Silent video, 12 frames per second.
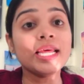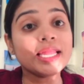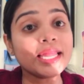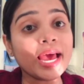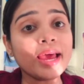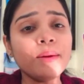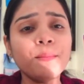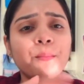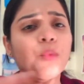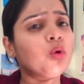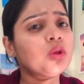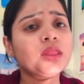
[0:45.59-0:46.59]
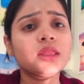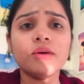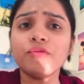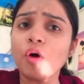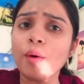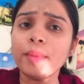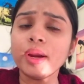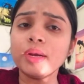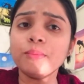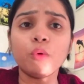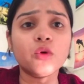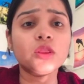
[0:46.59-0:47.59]
Then both the
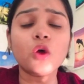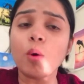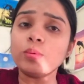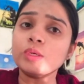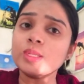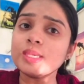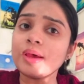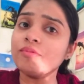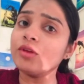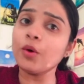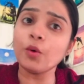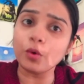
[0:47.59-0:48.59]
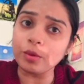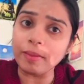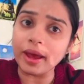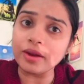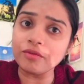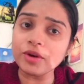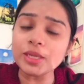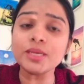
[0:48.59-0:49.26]
options have their own benefits.